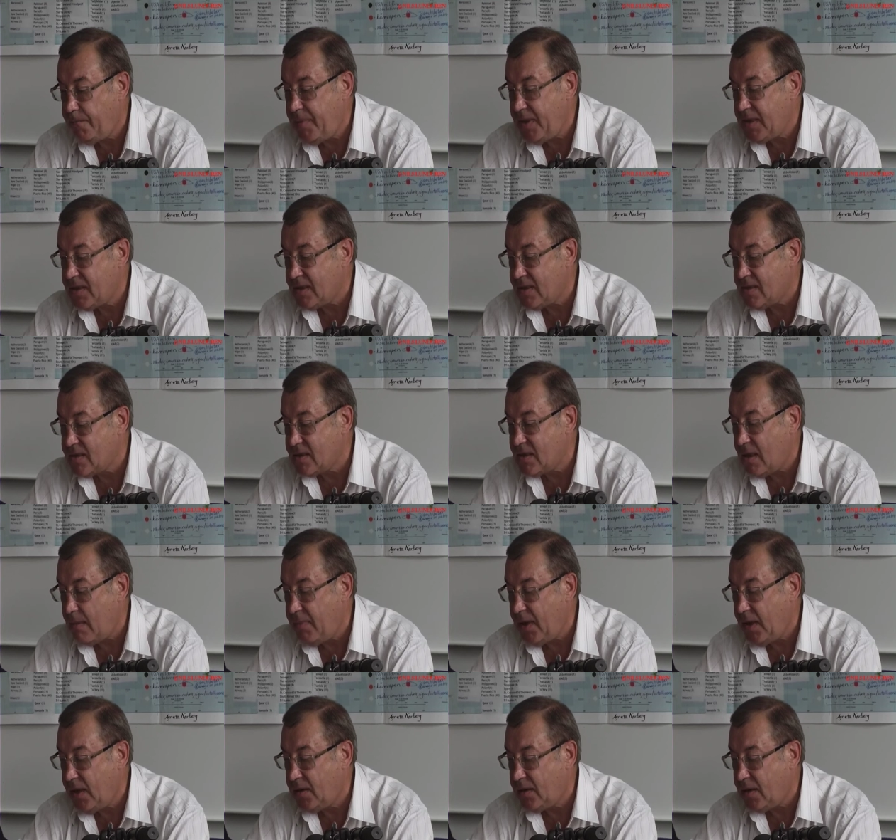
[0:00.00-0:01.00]
peace and
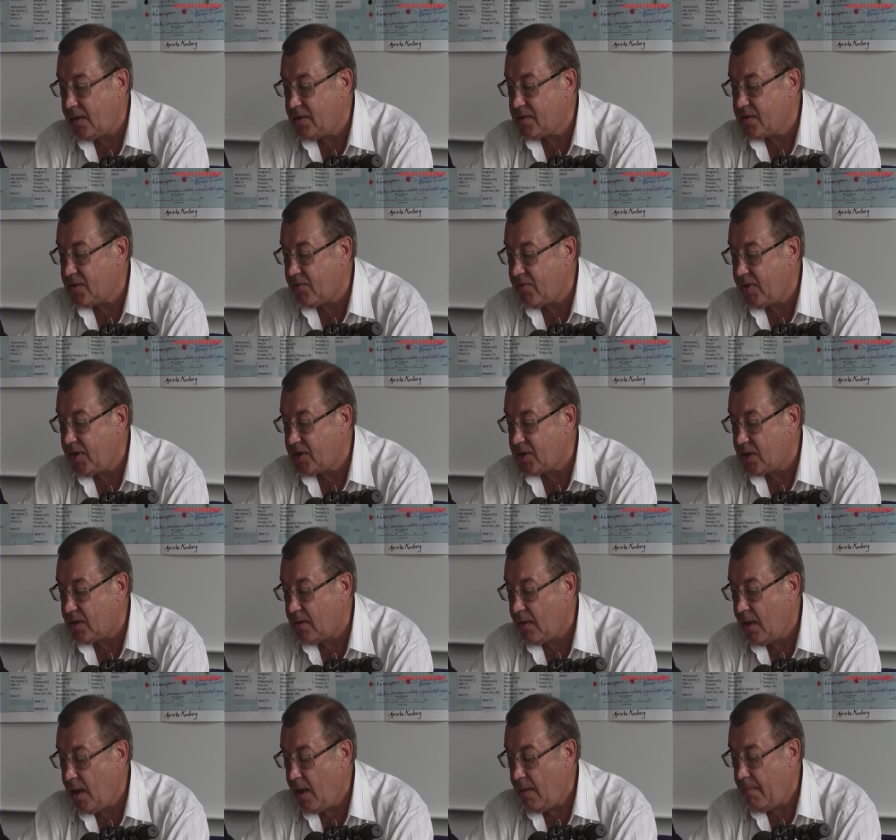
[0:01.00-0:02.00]
stability in the region,
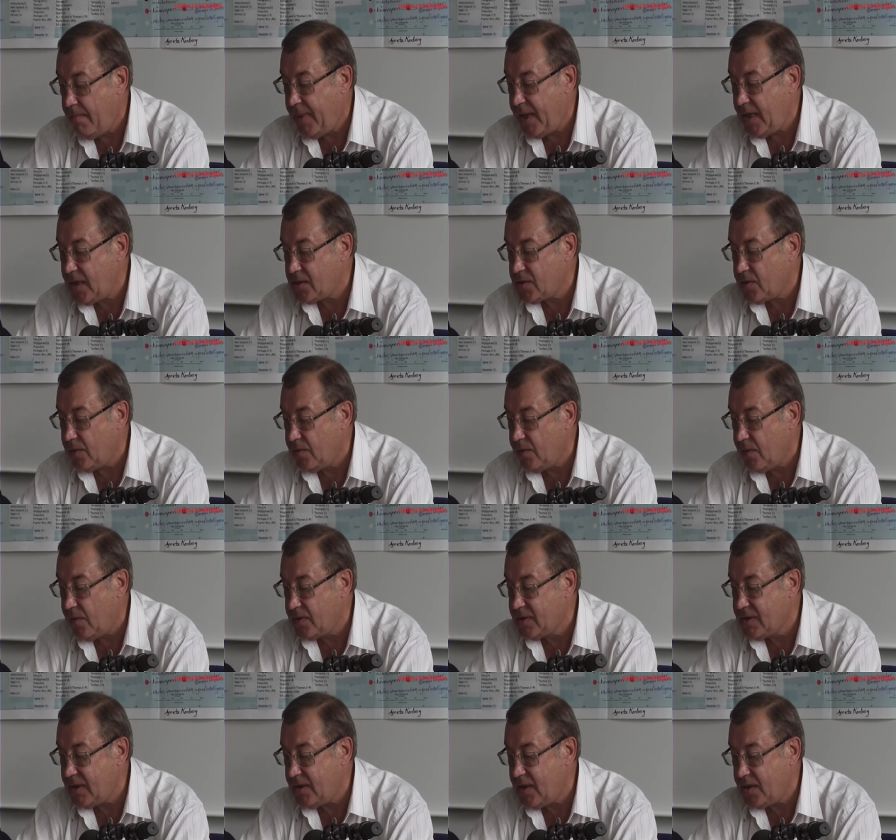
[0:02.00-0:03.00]
based on
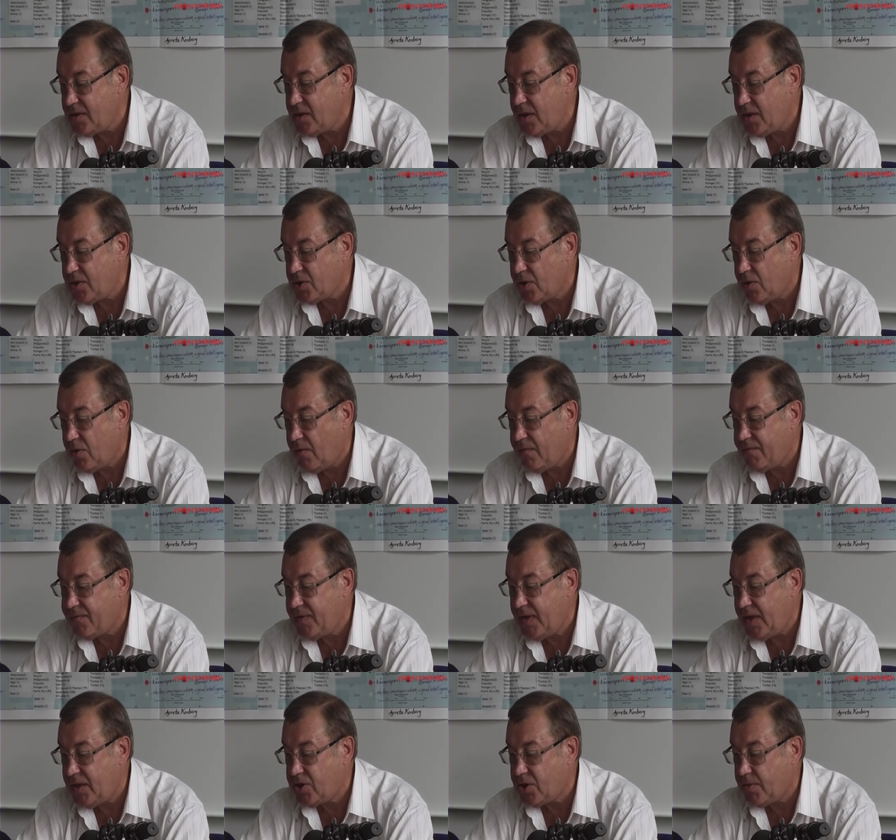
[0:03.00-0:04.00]
the decision of
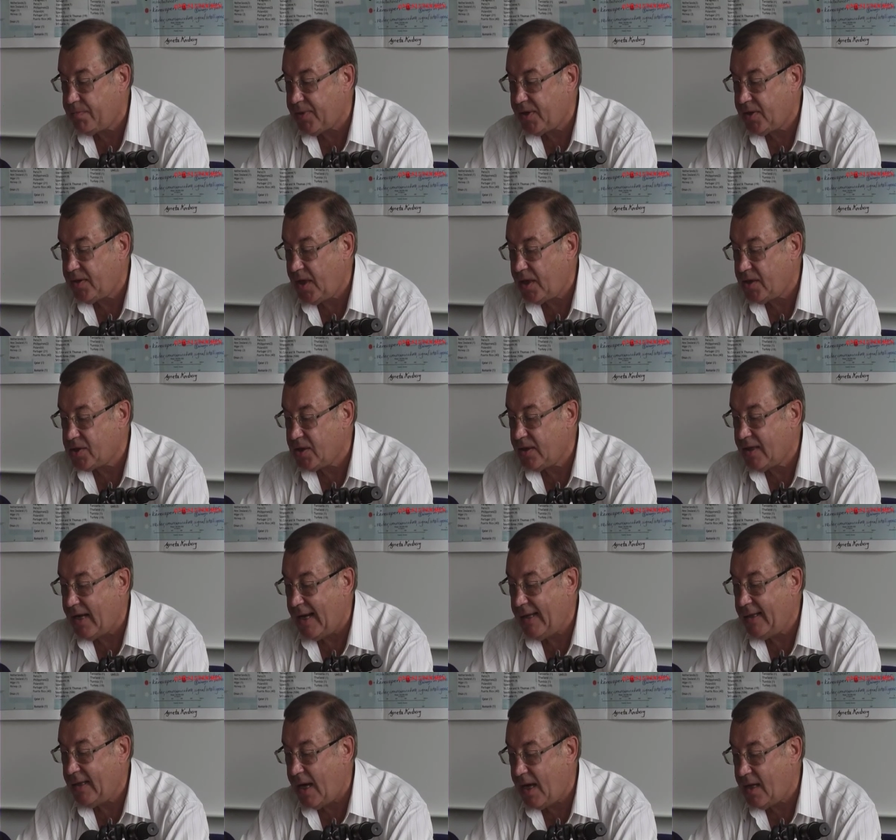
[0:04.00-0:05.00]
nature protection
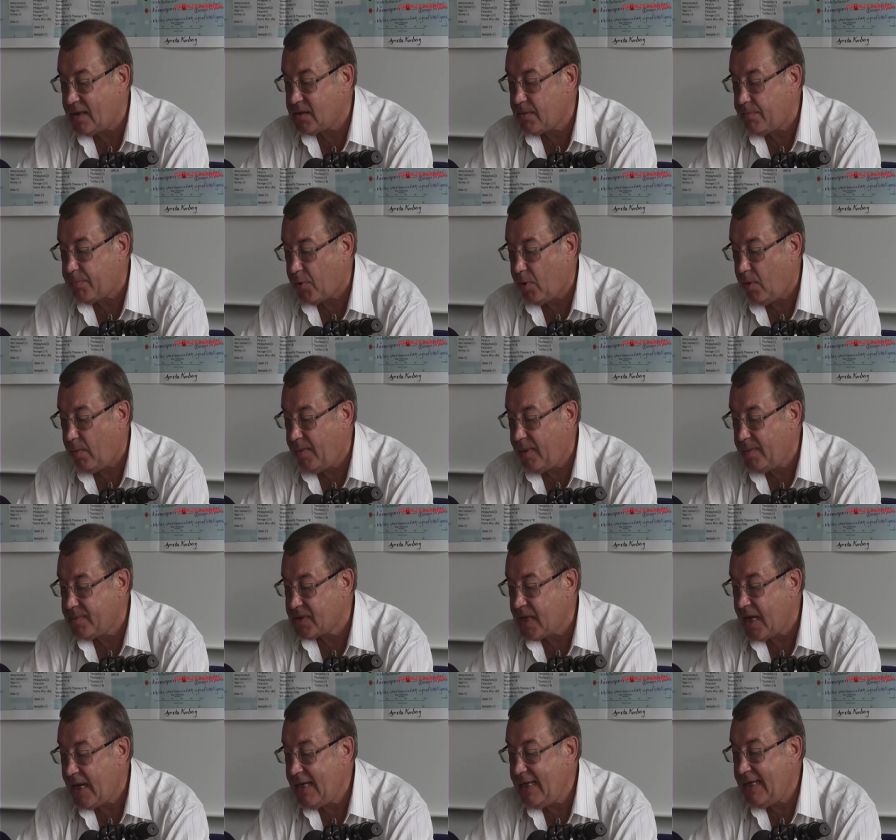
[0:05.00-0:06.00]
and other
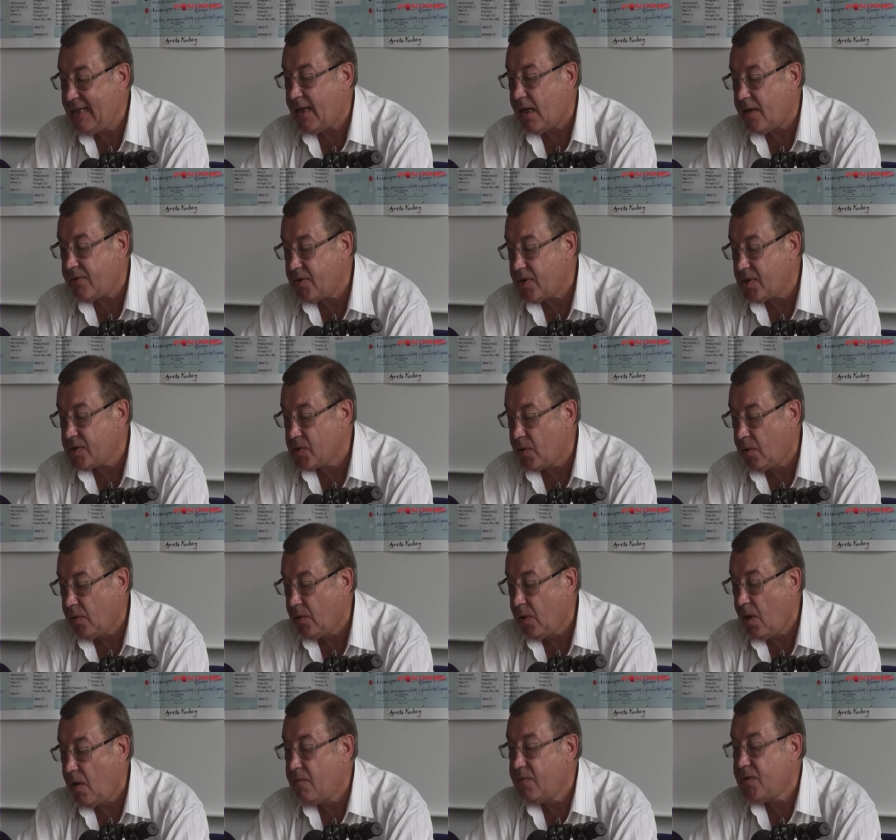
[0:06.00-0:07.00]
problems in Arctic
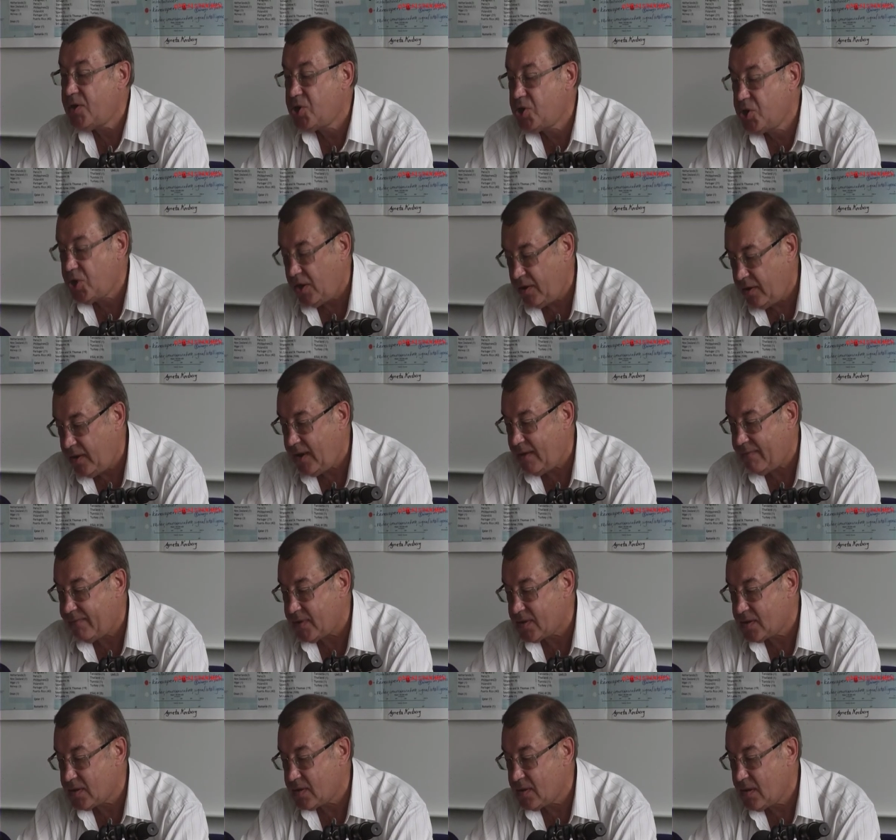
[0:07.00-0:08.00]
zone with joint
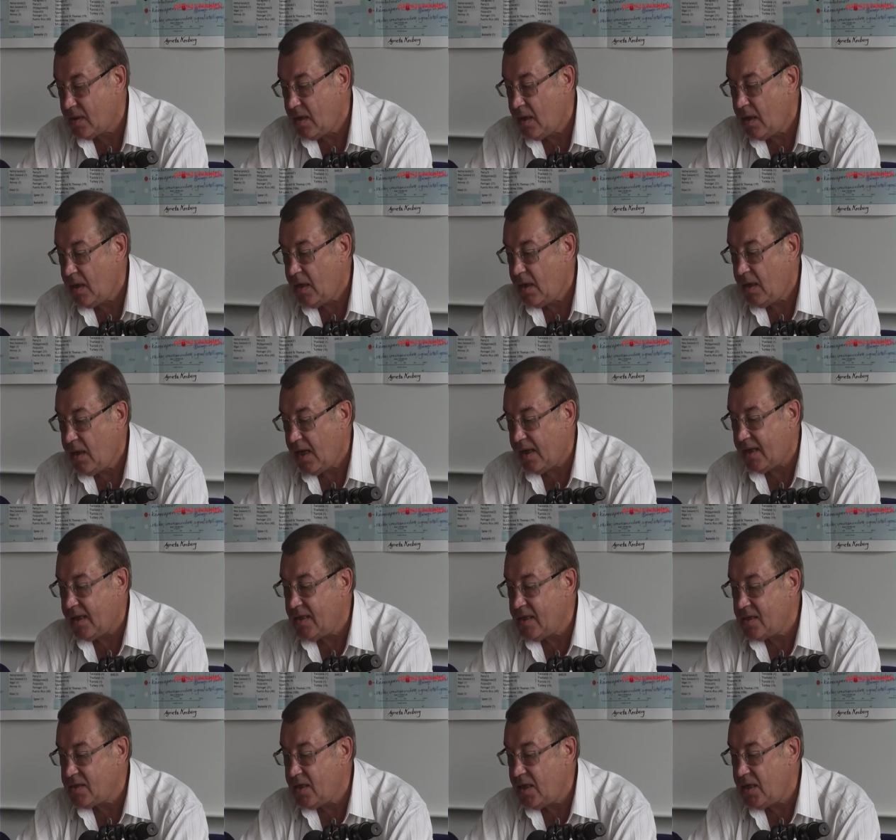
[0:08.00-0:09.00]
efforts.
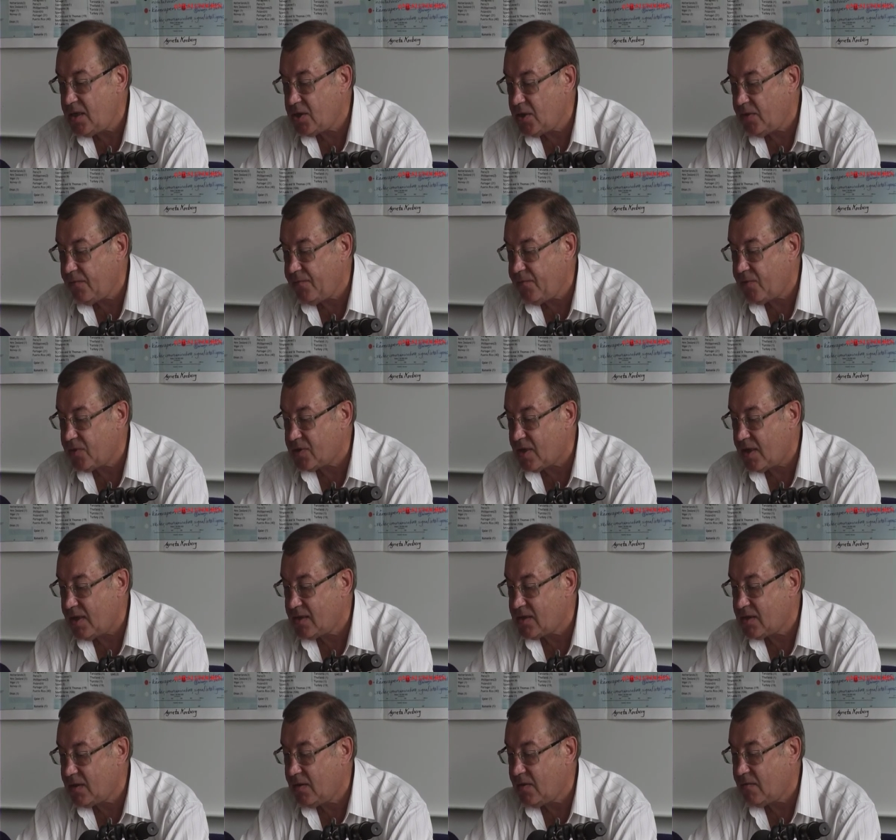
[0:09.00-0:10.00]
Organization for
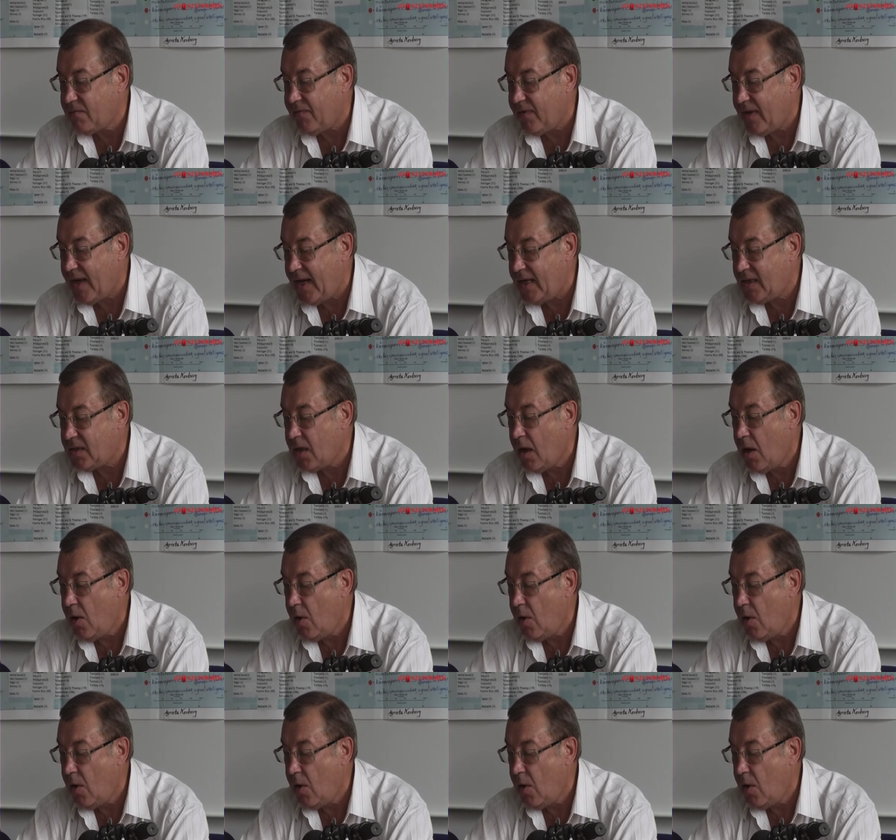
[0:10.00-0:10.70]
transit flight